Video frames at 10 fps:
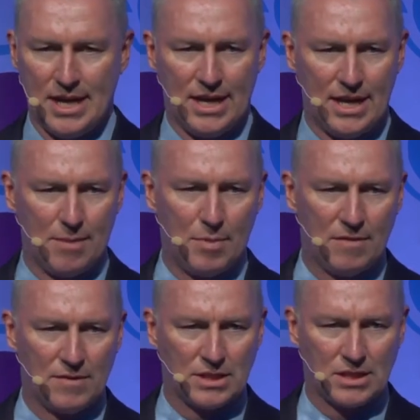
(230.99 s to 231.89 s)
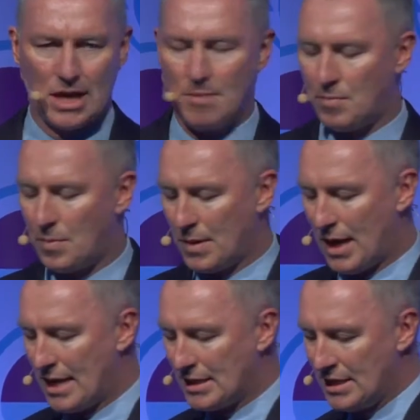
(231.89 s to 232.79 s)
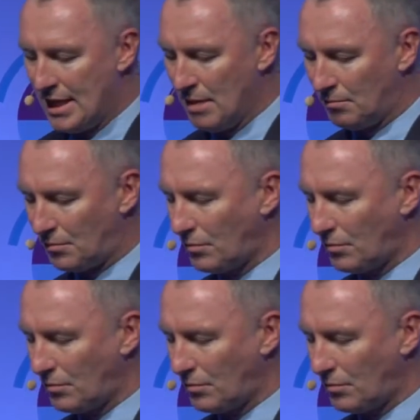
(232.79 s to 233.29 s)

had a bit of a slump last year